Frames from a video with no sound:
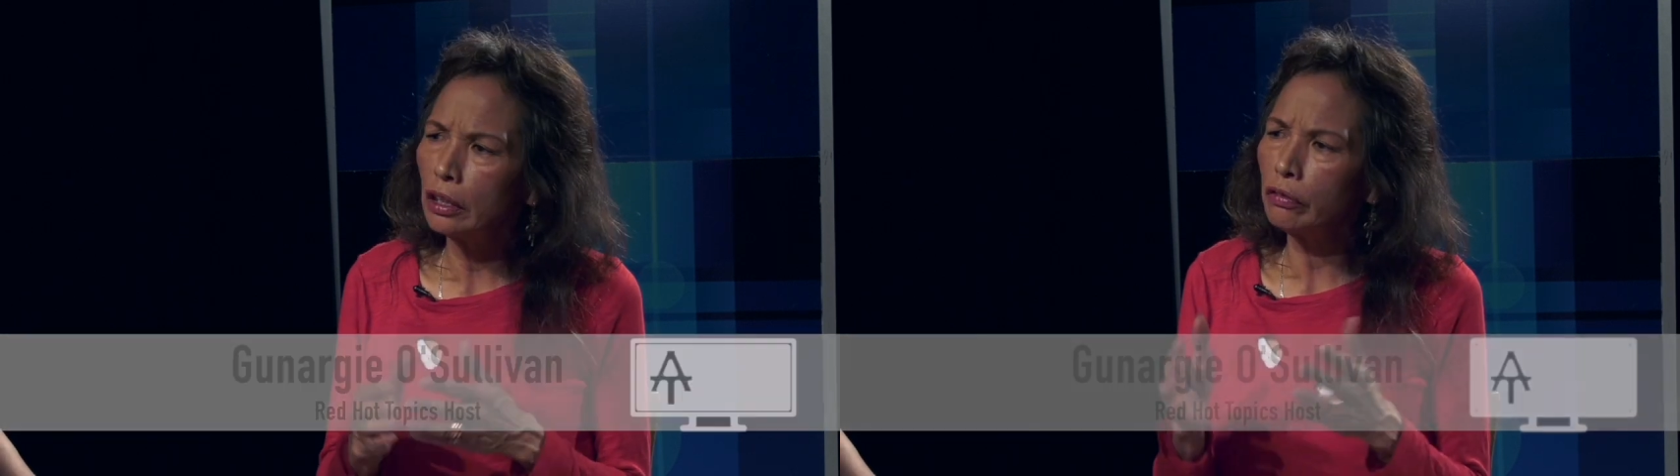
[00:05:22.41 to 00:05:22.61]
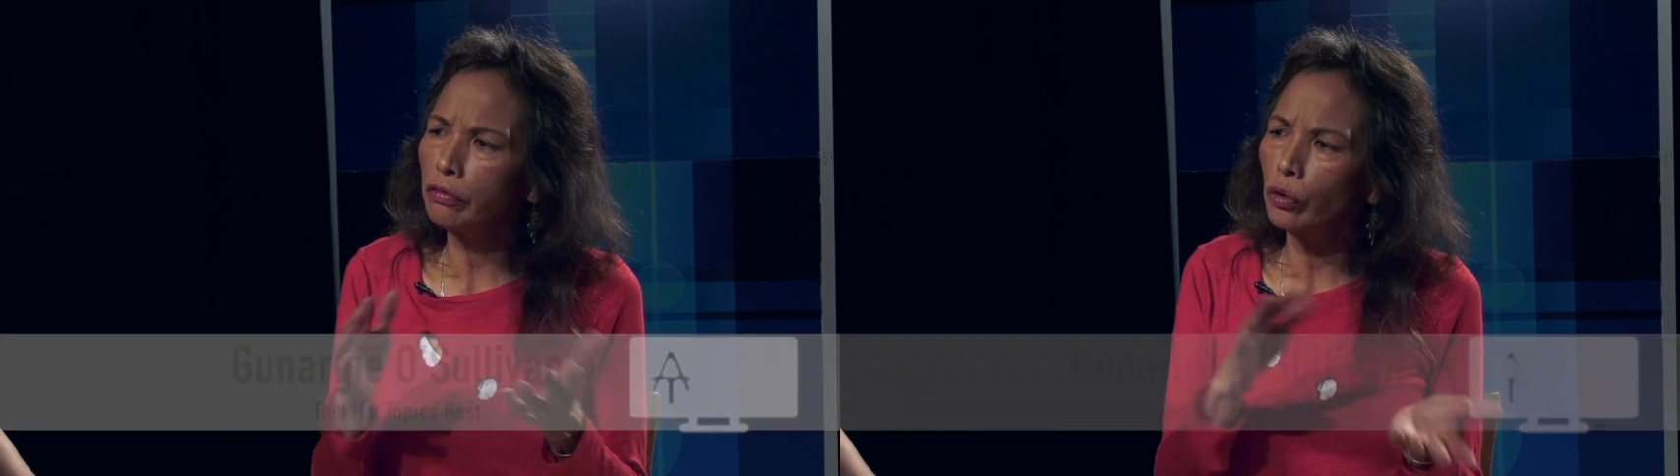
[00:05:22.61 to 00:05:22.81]

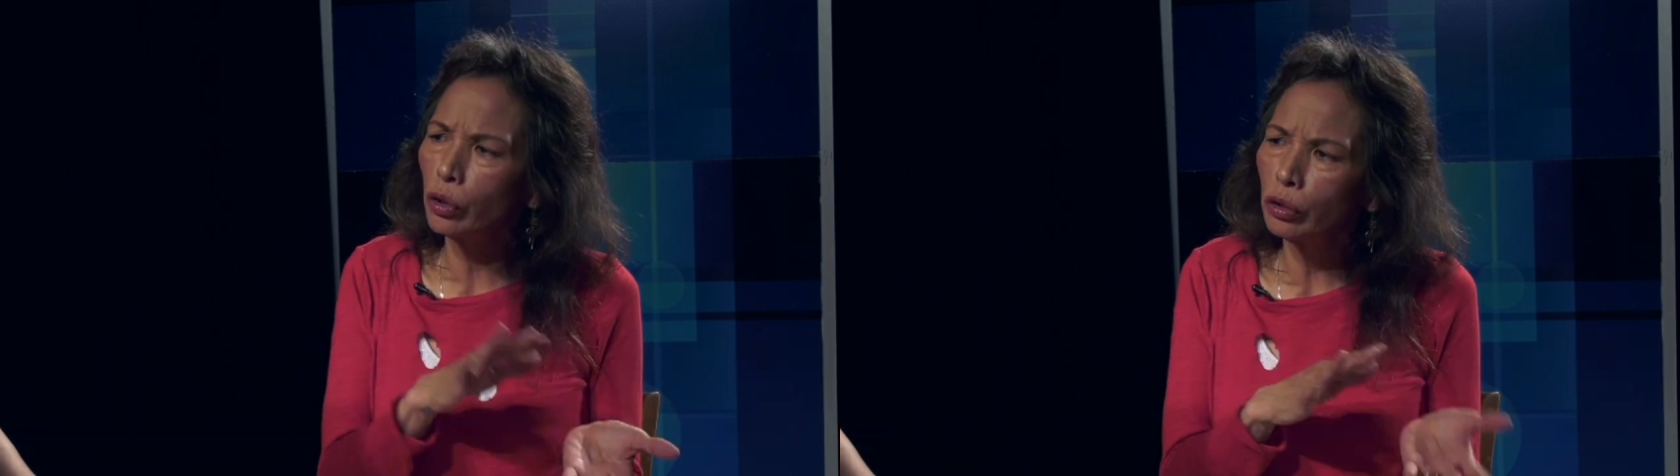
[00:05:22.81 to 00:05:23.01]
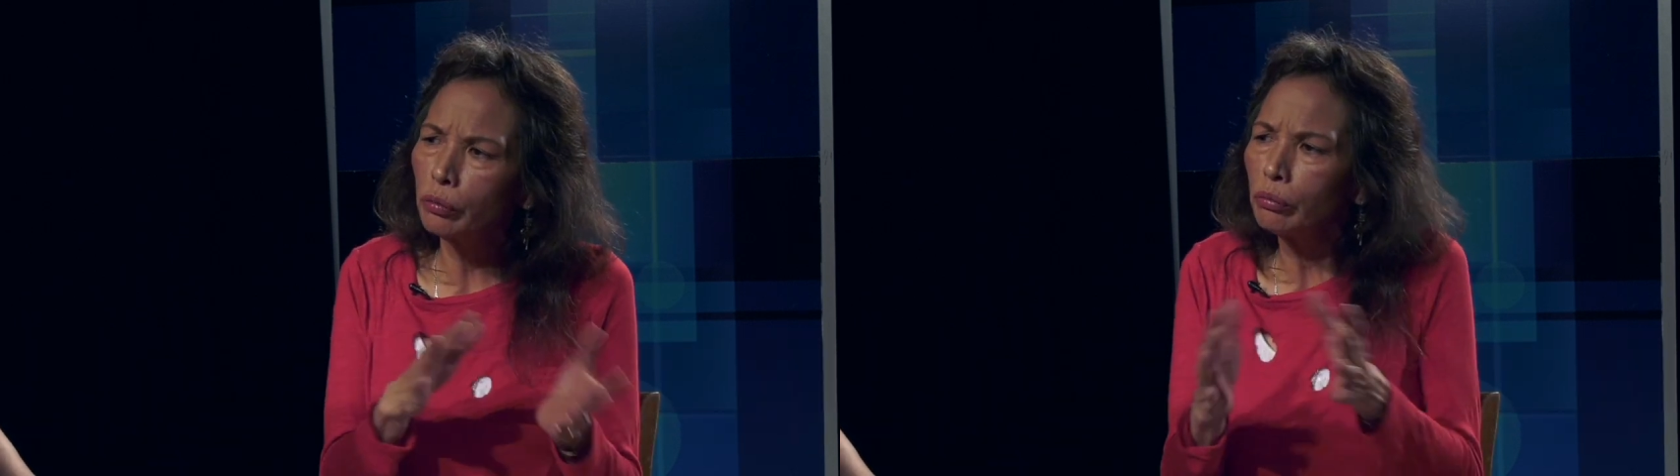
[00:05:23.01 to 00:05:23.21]

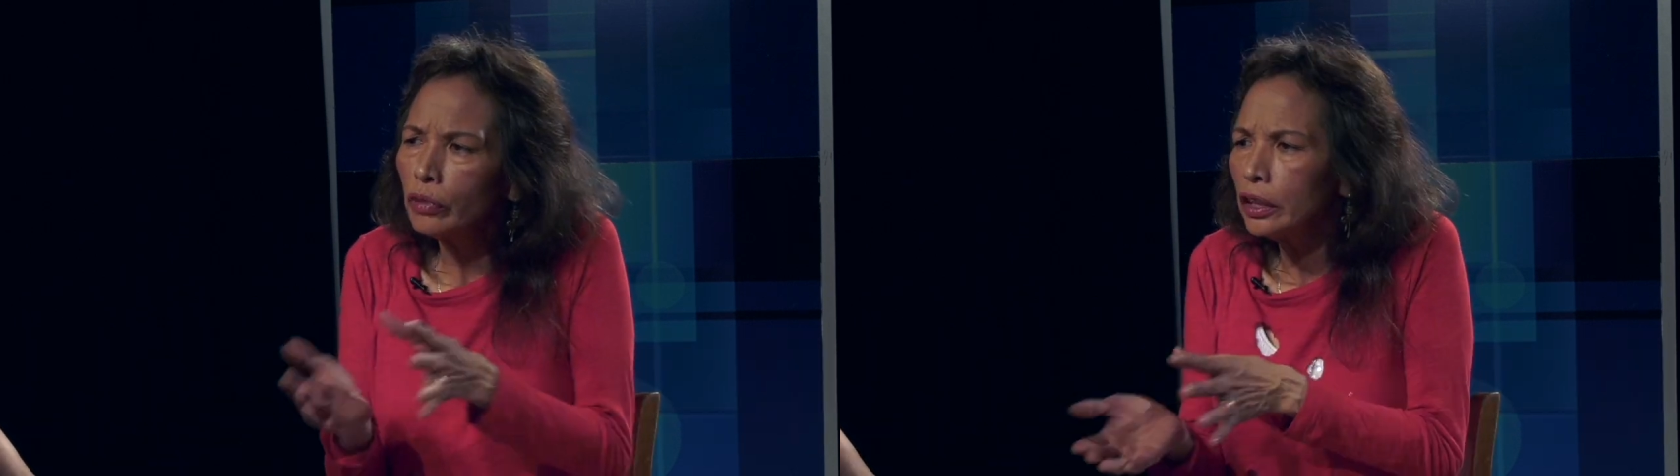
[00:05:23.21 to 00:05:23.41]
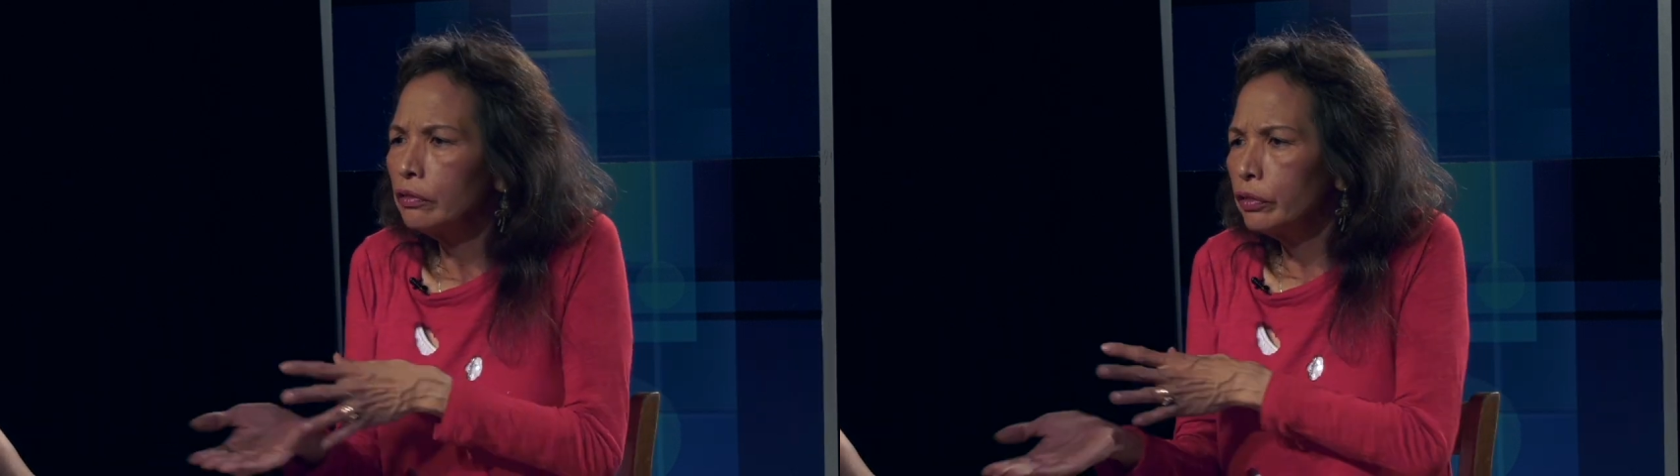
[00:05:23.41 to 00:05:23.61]

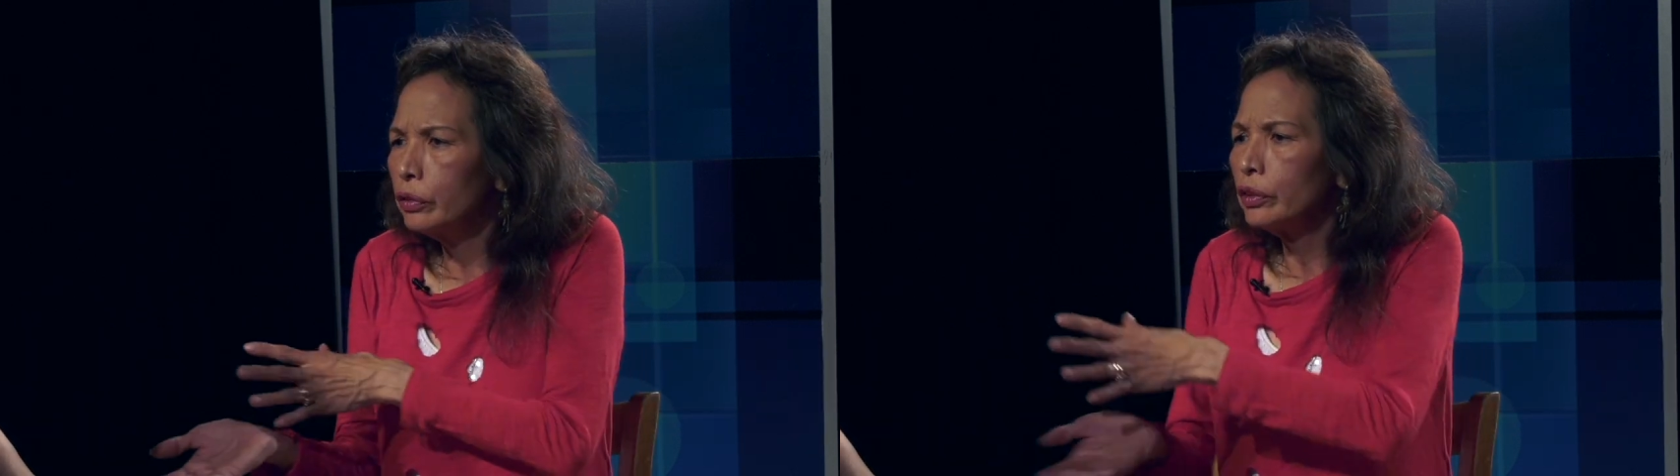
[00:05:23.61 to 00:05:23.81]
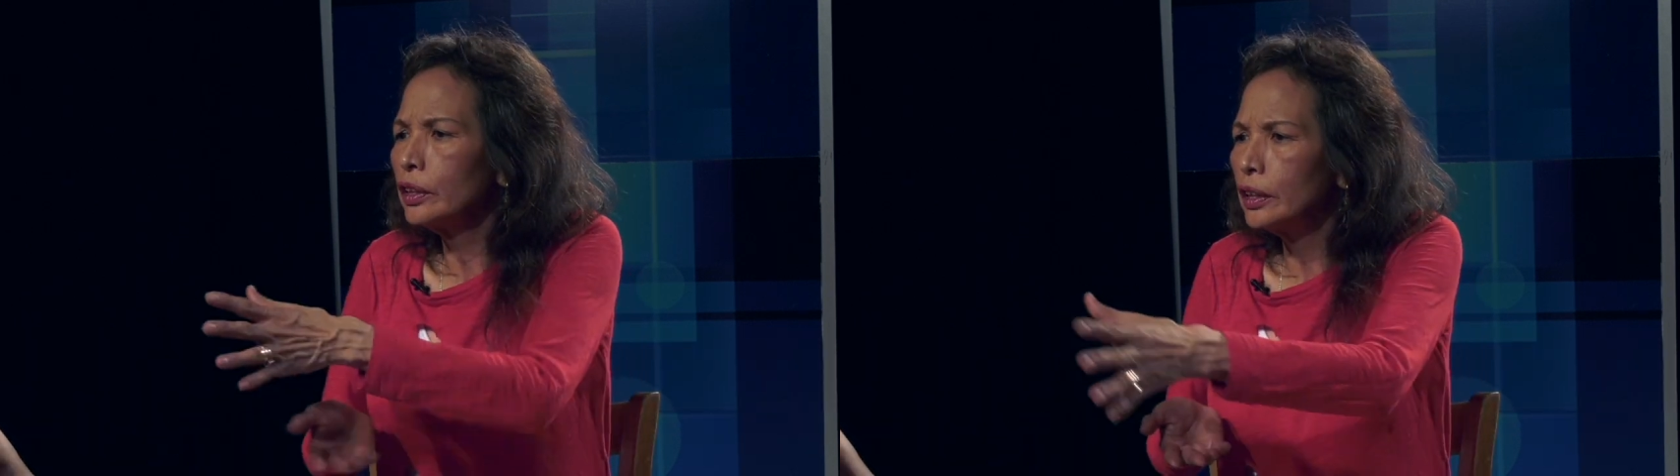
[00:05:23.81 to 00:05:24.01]

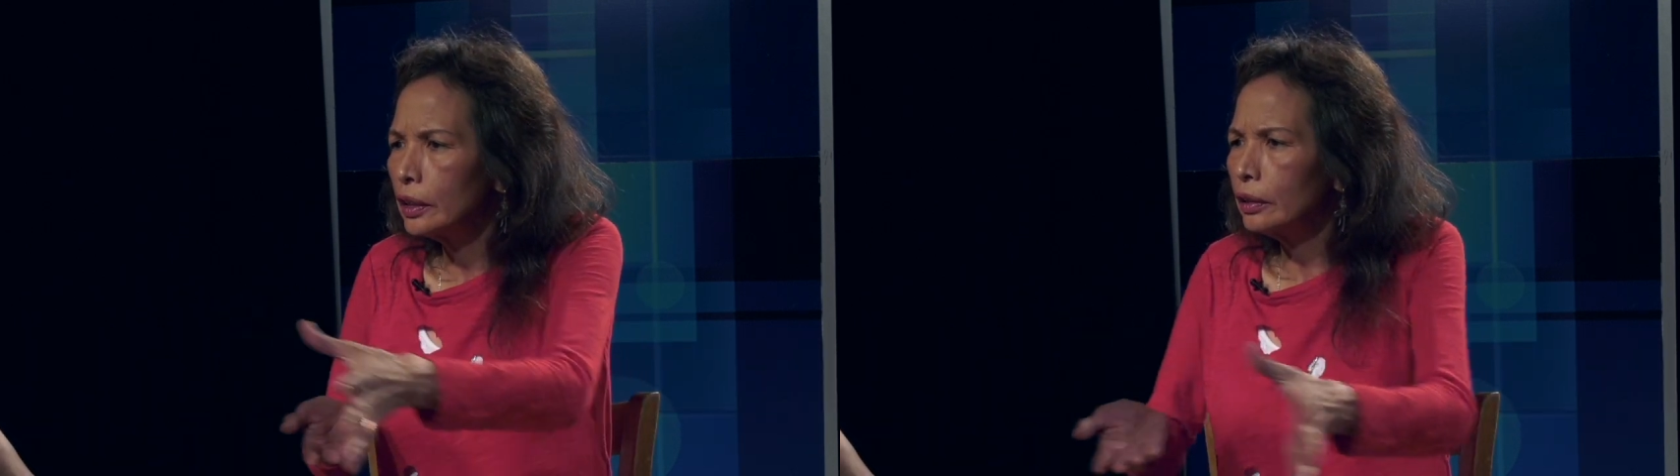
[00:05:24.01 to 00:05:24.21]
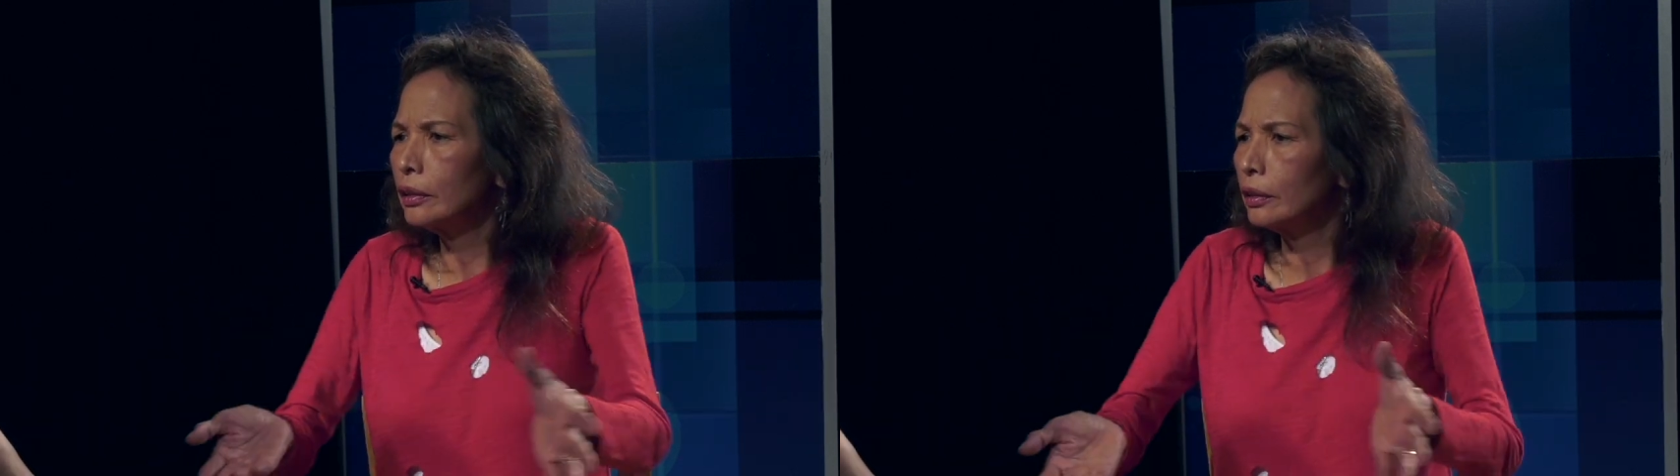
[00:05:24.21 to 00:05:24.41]

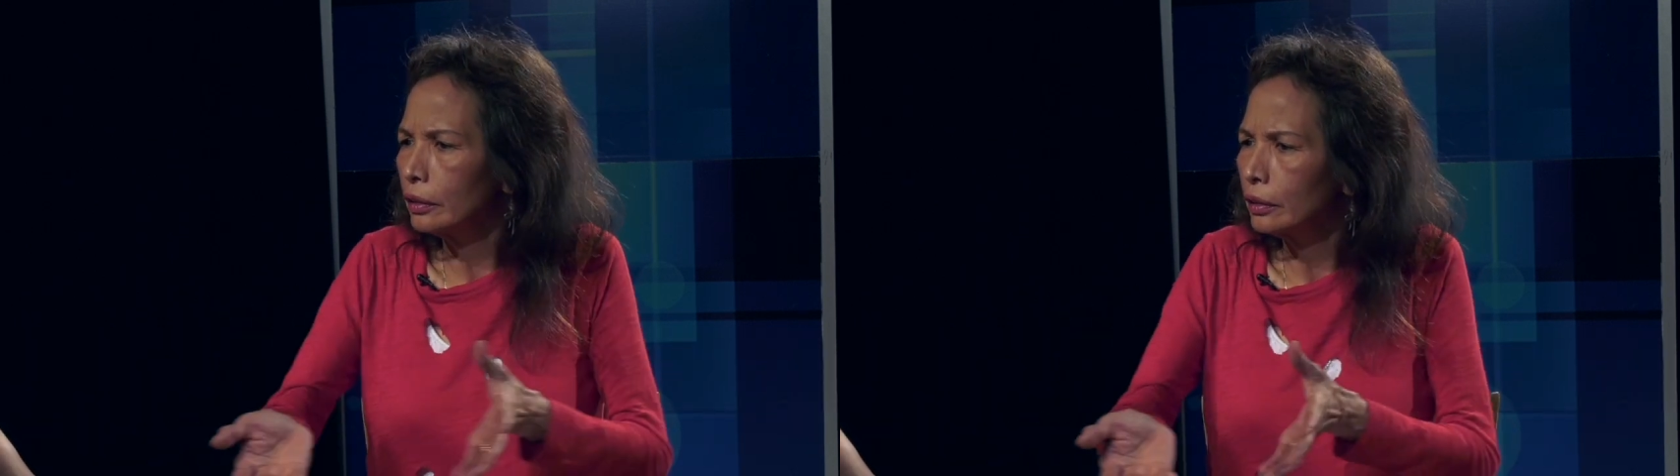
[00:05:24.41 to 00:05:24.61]
influence